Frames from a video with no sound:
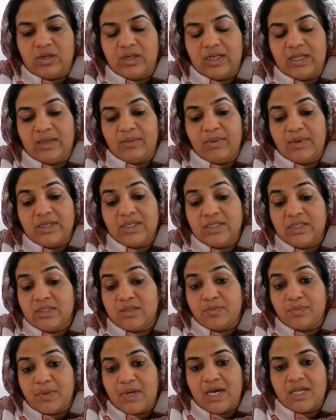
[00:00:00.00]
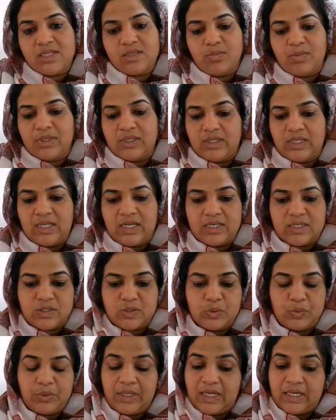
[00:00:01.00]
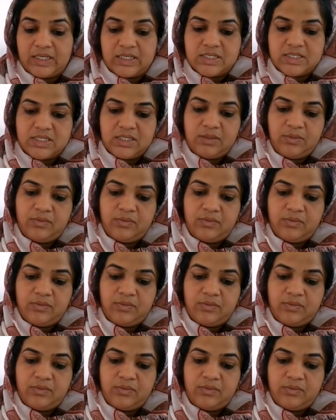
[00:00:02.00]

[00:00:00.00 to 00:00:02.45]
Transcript: Like what it is fast, but that's no guarantee.